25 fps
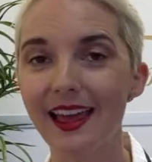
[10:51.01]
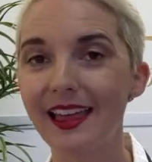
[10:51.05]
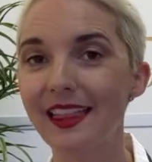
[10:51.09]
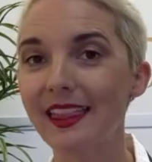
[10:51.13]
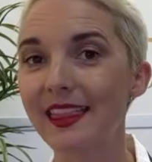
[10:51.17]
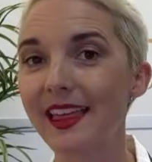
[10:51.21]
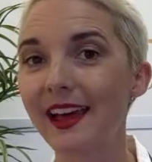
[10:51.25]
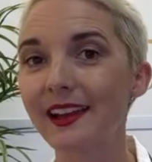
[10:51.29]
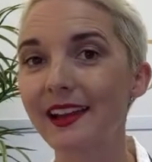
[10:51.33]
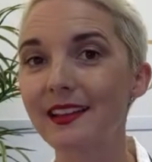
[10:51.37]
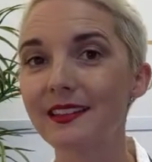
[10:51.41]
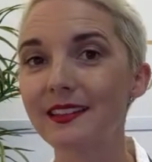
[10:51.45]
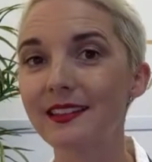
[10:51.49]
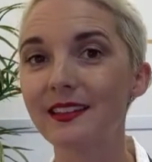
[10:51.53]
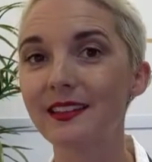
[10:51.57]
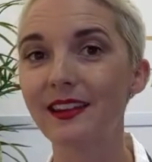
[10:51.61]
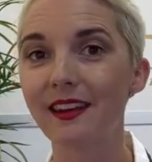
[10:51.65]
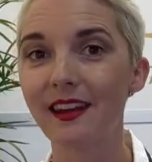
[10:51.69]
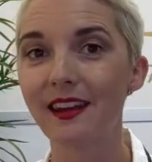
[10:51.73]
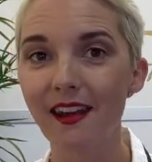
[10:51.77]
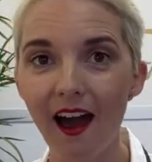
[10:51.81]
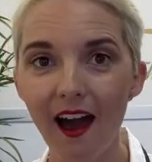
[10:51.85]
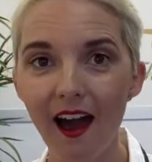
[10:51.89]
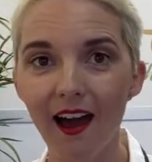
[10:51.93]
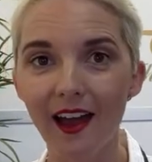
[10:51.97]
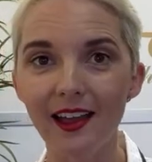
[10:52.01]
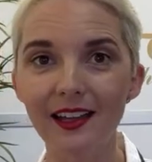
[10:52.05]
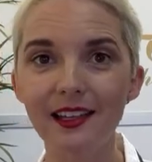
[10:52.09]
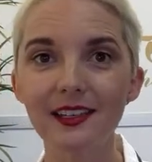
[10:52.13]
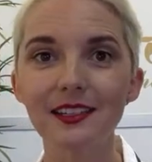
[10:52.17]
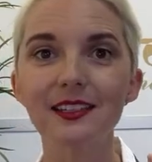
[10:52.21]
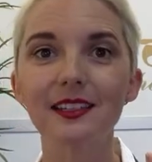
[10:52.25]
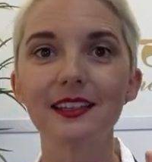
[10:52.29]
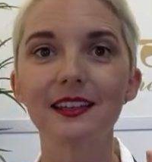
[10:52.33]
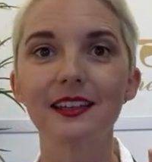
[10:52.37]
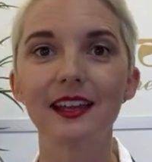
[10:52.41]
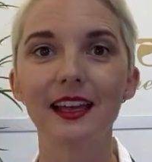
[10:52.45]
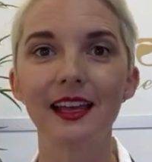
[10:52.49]
That is not
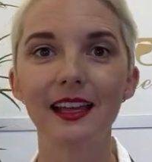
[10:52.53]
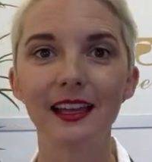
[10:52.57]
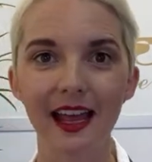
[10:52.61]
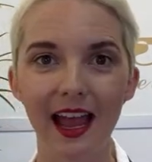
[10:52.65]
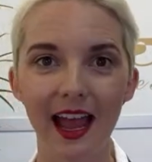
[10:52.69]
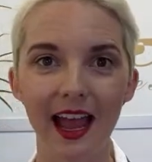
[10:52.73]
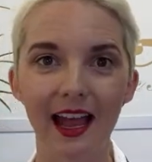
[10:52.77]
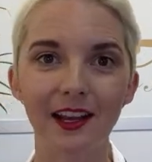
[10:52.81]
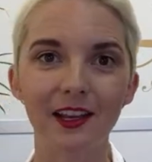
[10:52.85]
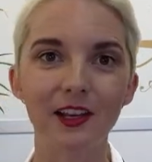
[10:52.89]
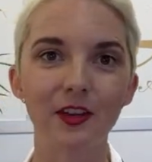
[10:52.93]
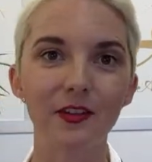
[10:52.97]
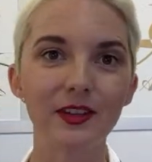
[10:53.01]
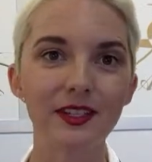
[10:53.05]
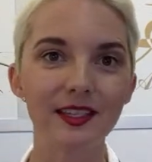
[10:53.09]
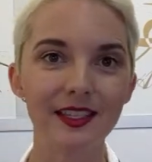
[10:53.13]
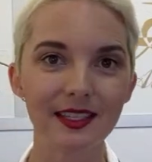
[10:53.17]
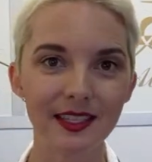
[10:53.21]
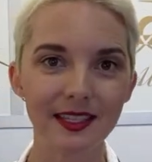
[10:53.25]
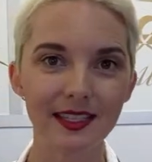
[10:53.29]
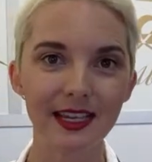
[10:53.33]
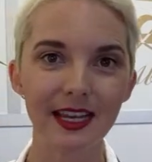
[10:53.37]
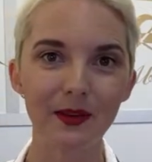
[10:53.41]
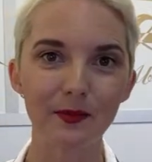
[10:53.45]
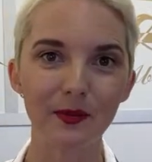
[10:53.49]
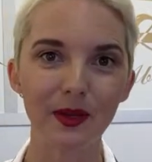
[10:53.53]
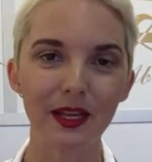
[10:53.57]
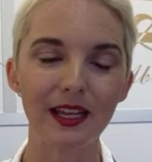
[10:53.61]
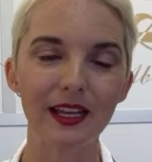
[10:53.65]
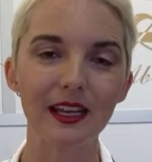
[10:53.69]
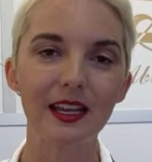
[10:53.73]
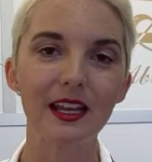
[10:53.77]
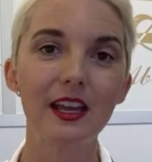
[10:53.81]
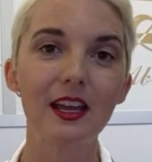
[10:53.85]
an accurate statement.